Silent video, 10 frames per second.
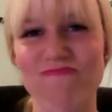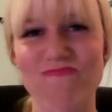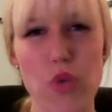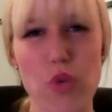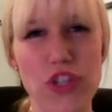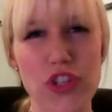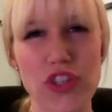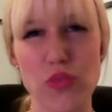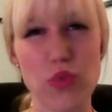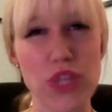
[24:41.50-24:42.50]
winter
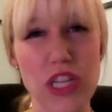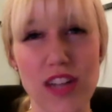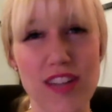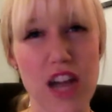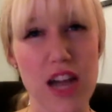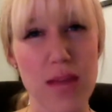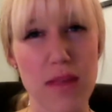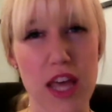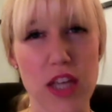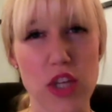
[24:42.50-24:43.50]
is really not a time
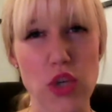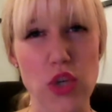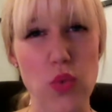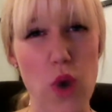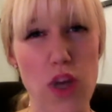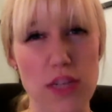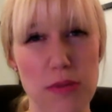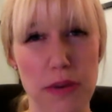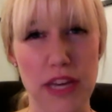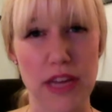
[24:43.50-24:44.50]
that you want to
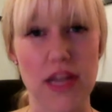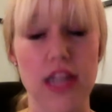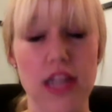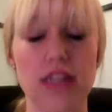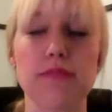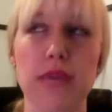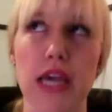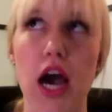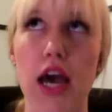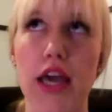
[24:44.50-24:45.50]
be running outside. At least
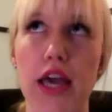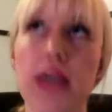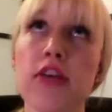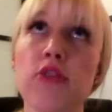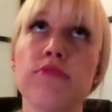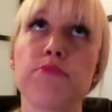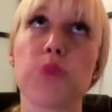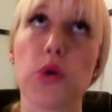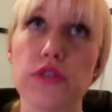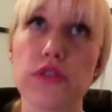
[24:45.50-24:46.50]
me. I
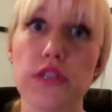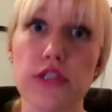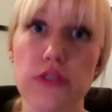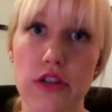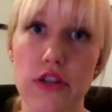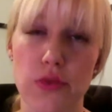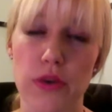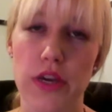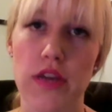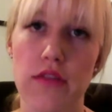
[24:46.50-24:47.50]
personally do not
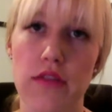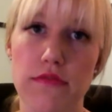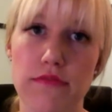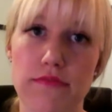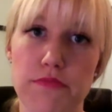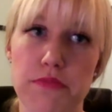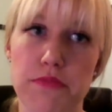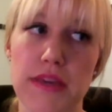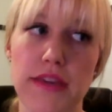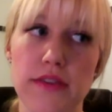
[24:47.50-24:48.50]
enjoy
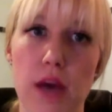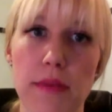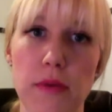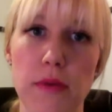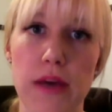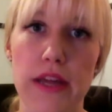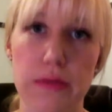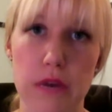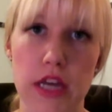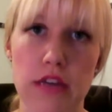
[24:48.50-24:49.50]
being sopping wet and
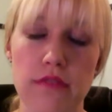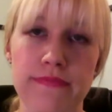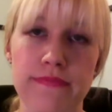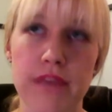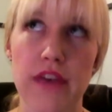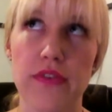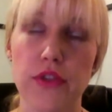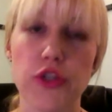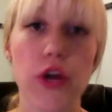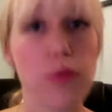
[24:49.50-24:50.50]
running. I've
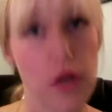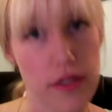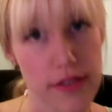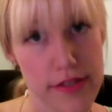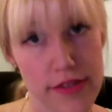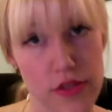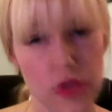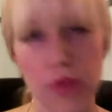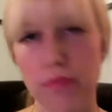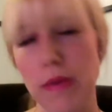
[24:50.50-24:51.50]
only tried it once,
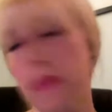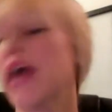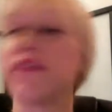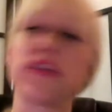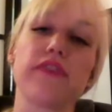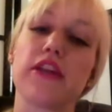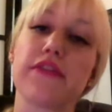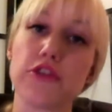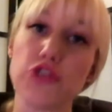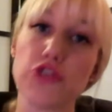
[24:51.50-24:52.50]
so maybe I haven't given it a
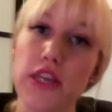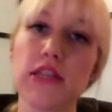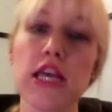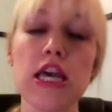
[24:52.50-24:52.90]
fair chance,